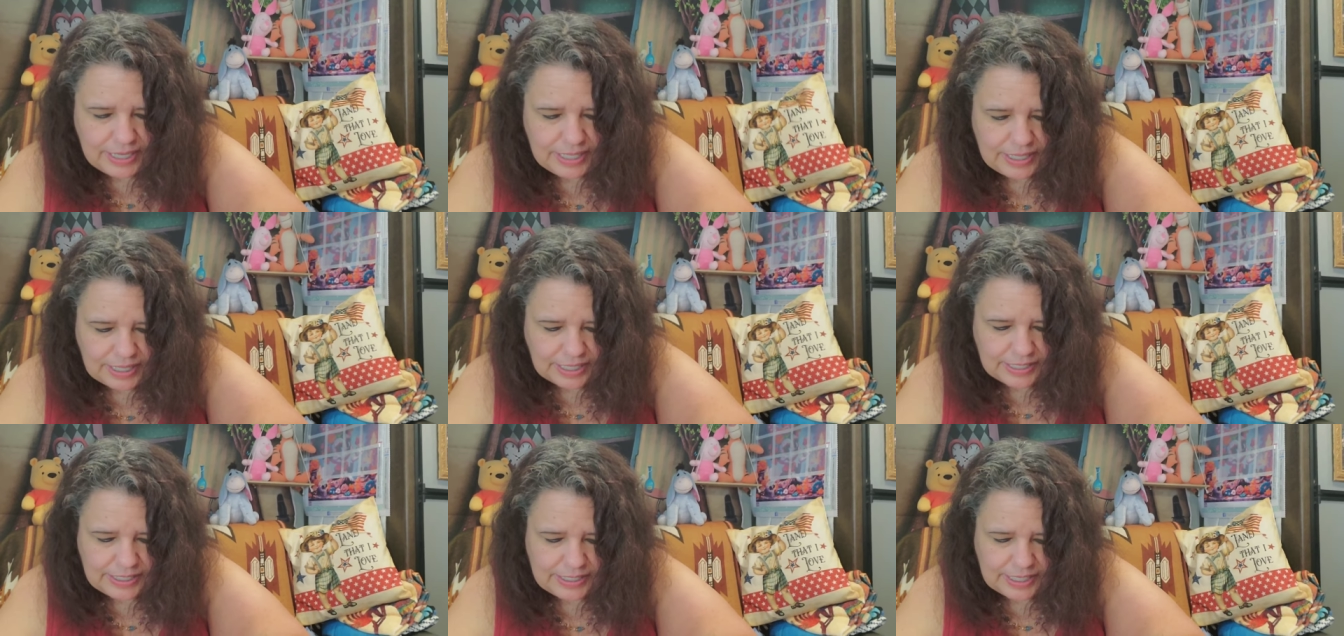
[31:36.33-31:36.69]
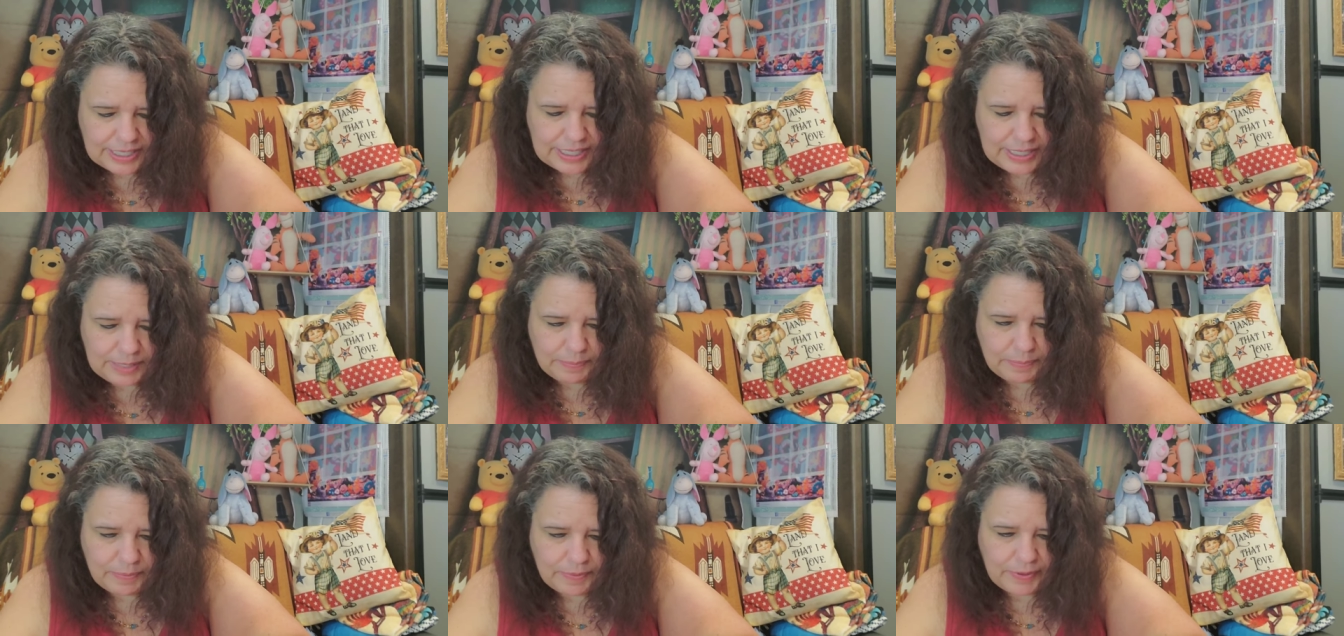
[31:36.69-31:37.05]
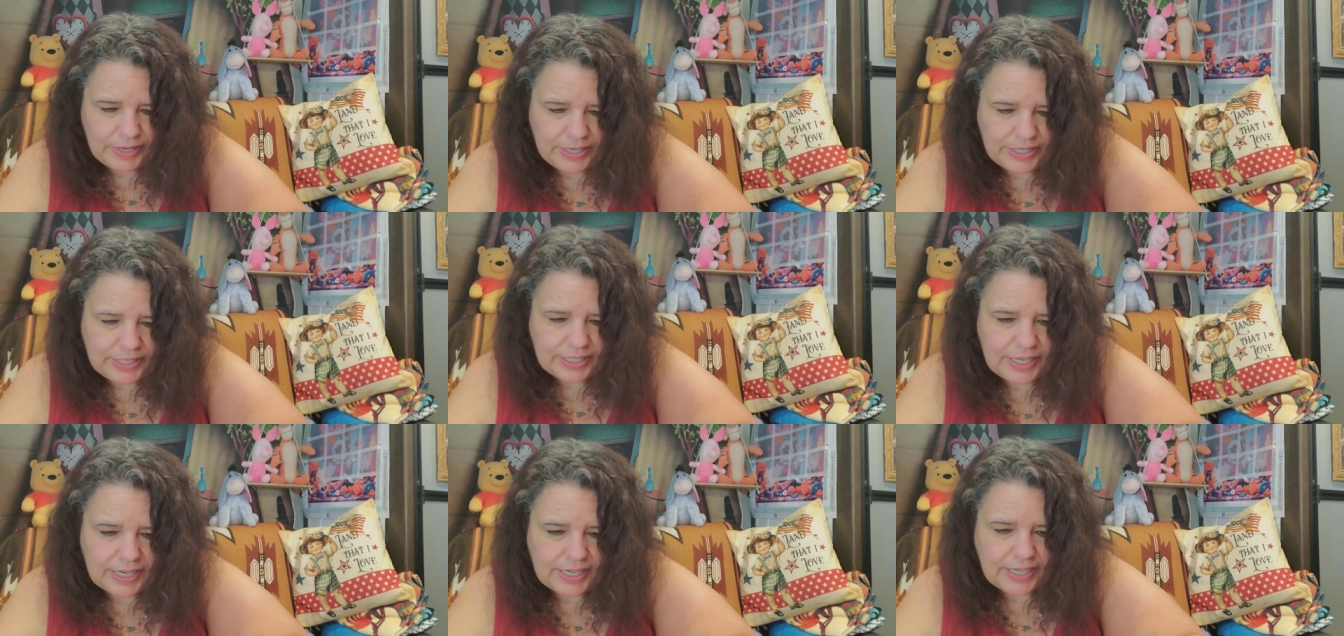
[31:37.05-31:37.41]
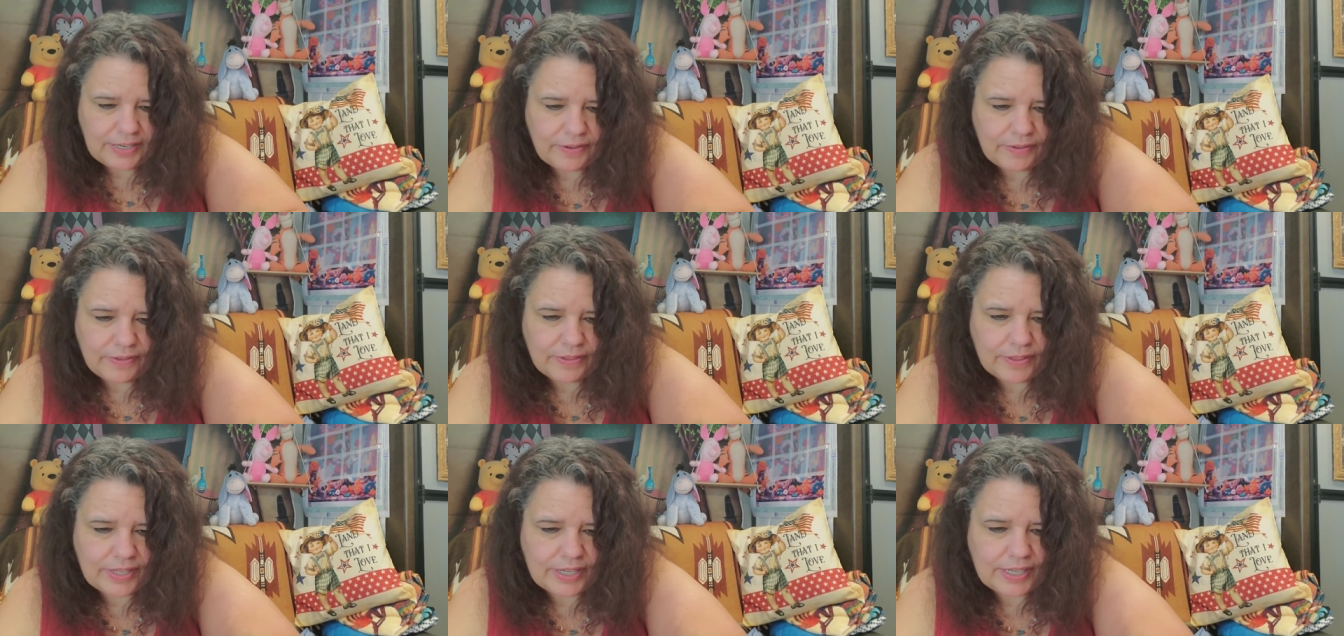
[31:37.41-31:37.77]
that's not the point. I
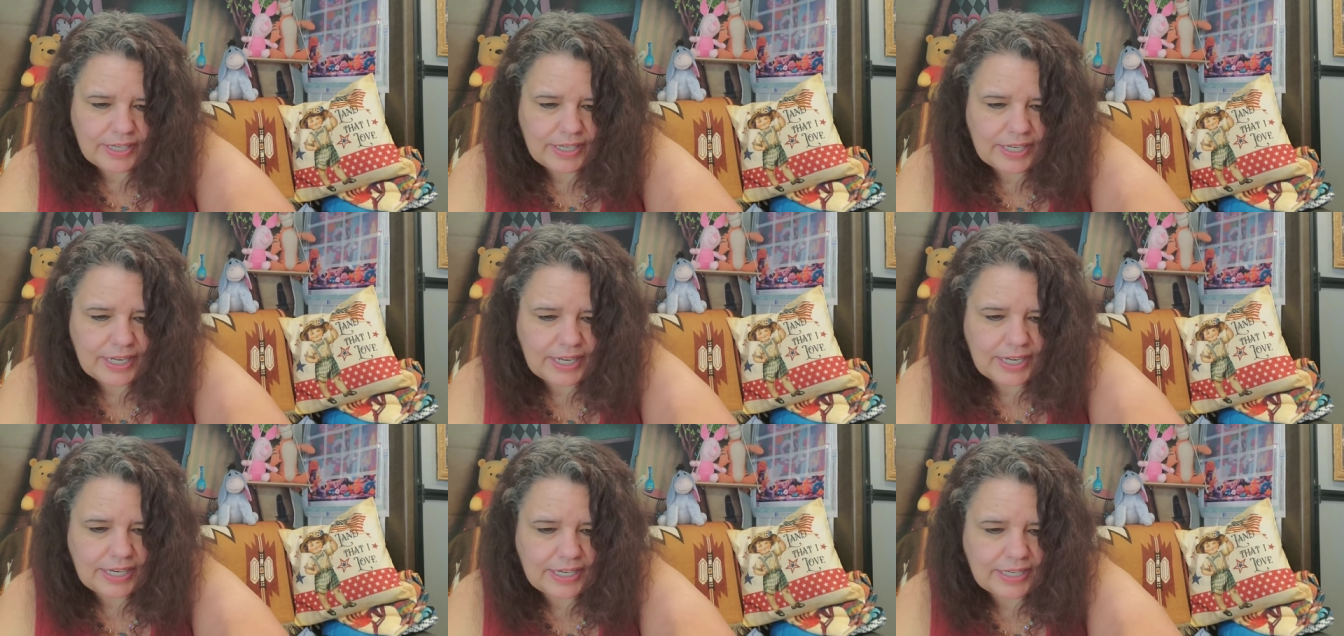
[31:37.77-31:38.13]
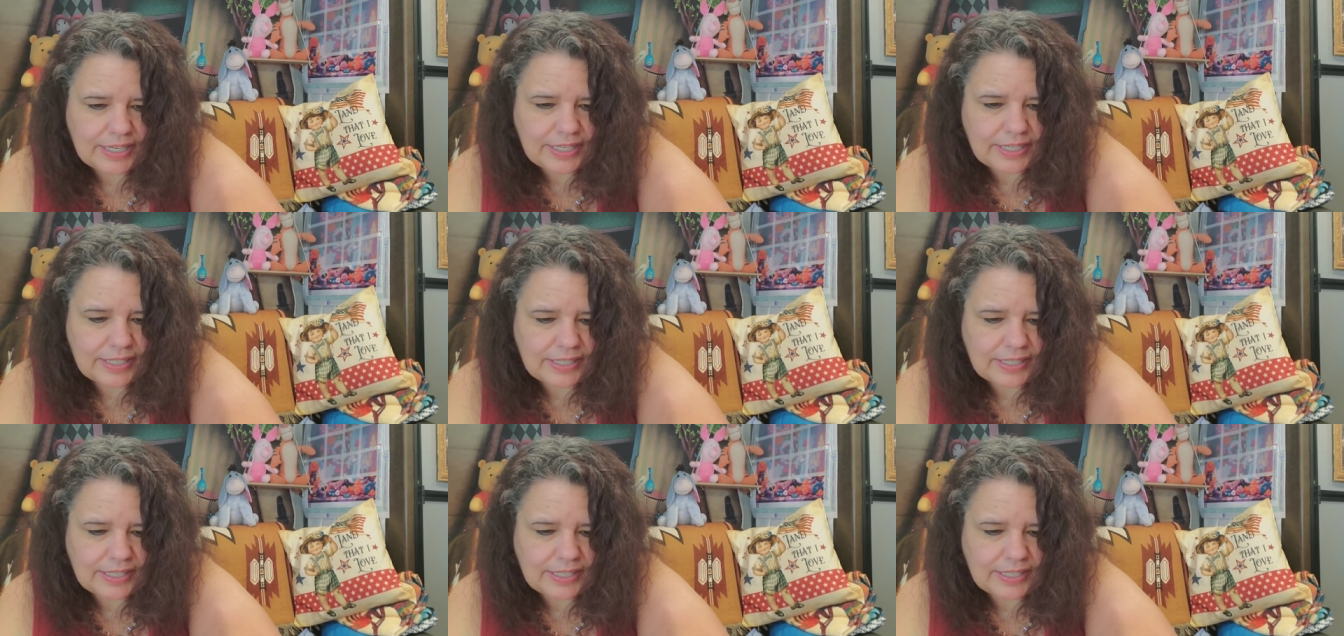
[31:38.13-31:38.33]
don't think that